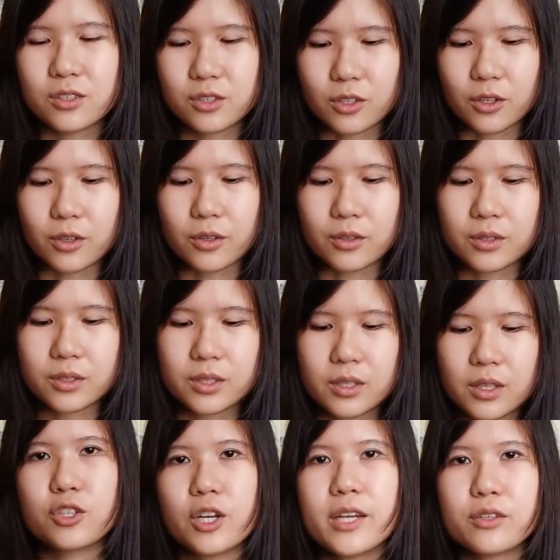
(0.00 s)
So
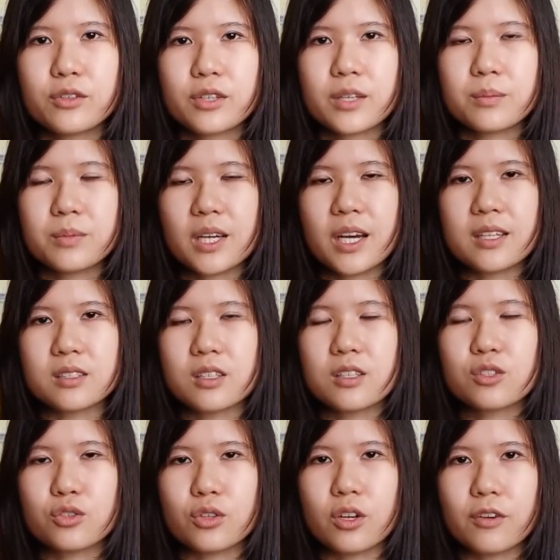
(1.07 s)
try to keep the
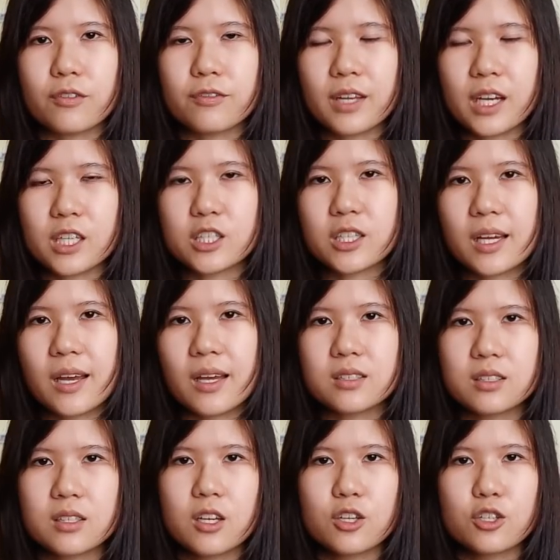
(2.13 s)
answers to your
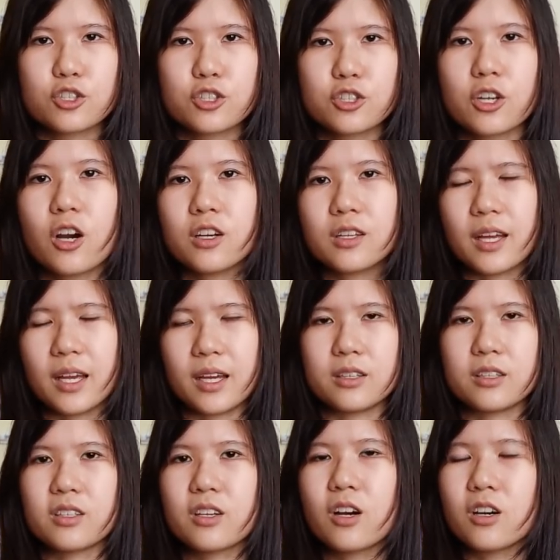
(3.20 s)
flashcards short
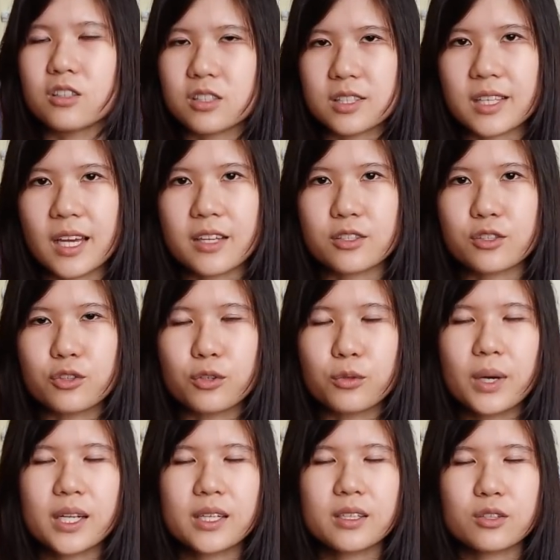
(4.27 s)
and concise. You
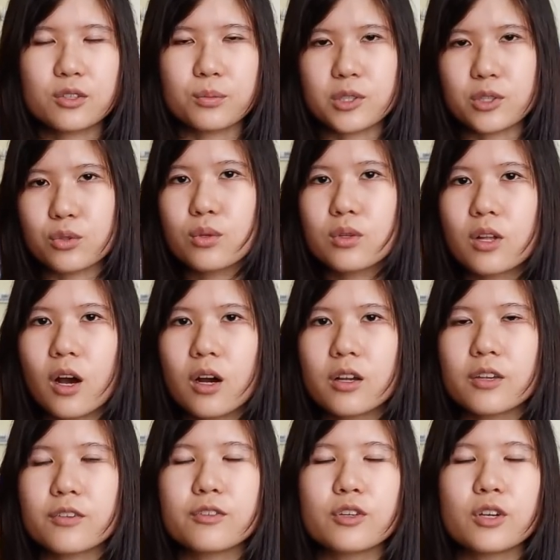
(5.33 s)
don't want it to be too
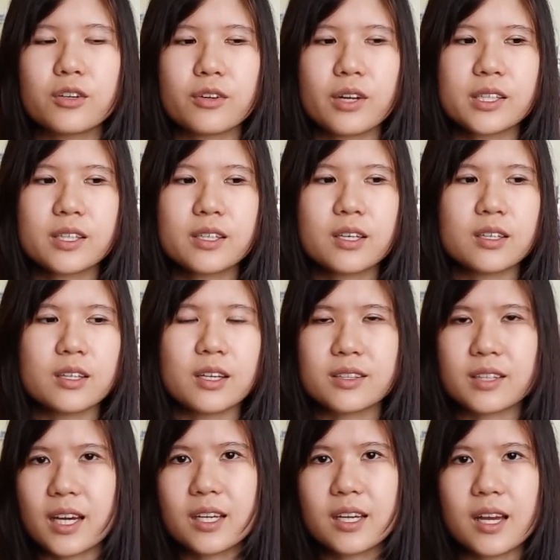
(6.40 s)
long. If you are writing an
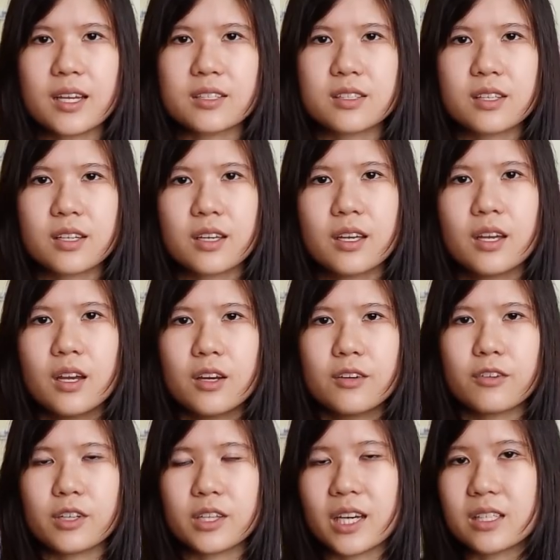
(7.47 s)
entire essay
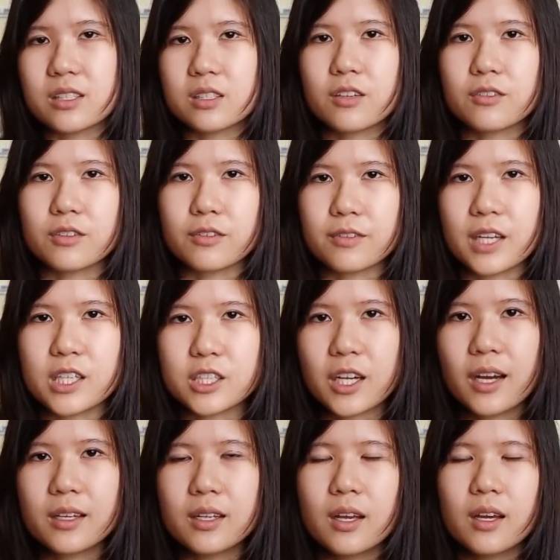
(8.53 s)
for the answer of the
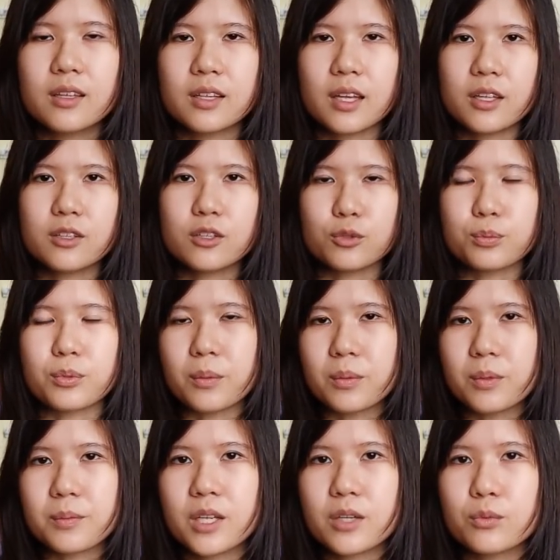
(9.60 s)
flashcard, then you
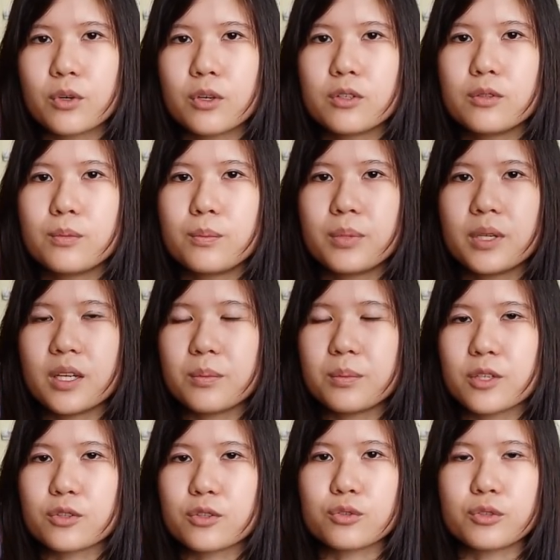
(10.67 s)
probably won't be
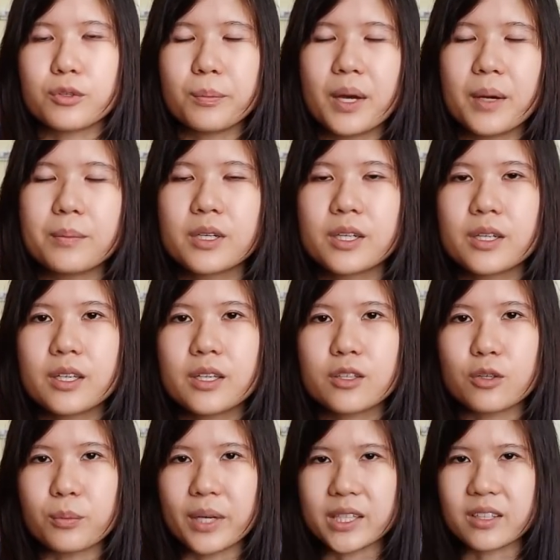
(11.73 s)
able to remember
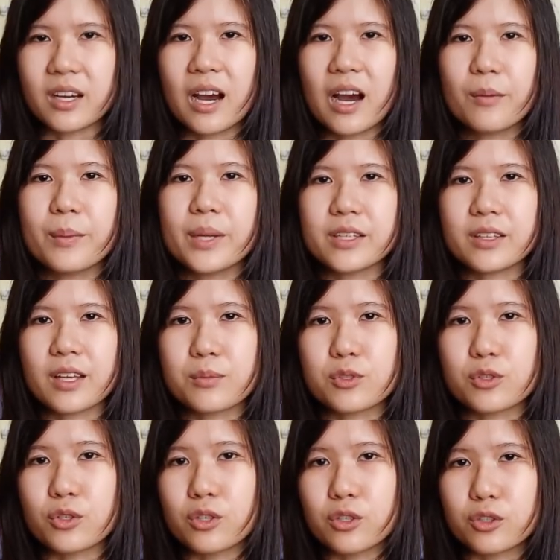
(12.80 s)
it no matter how many
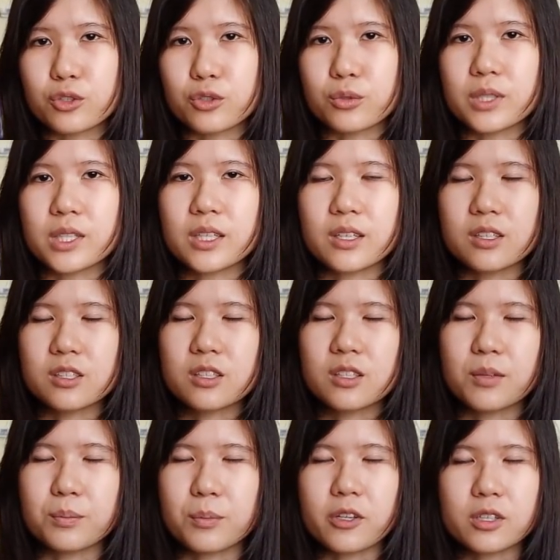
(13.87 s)
times you go through it. It is
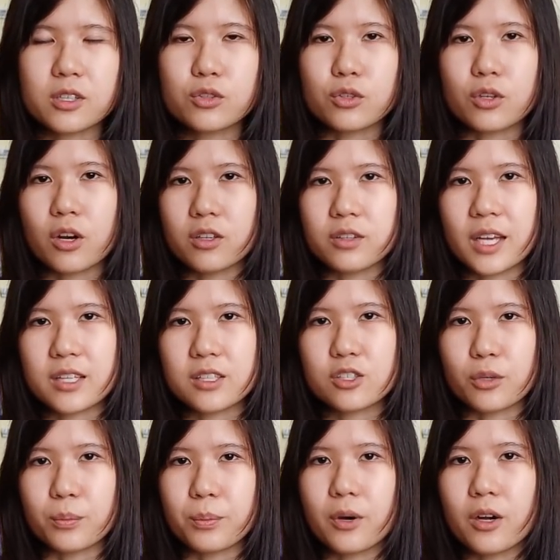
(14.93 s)
important to
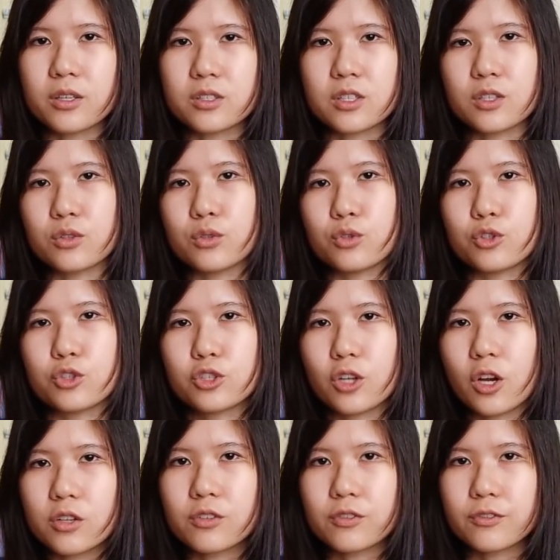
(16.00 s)
condense your points into
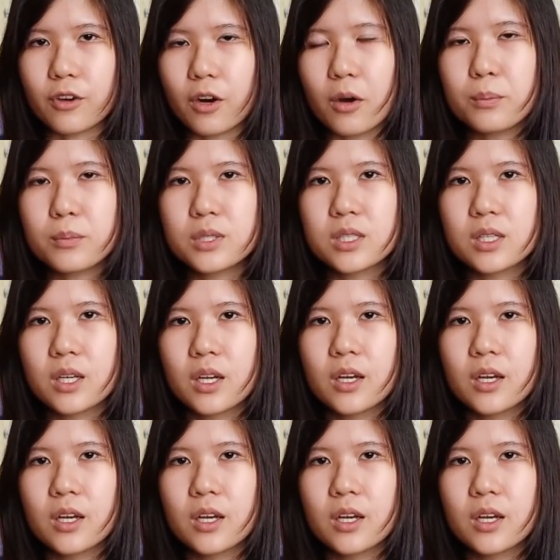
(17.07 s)
short forms.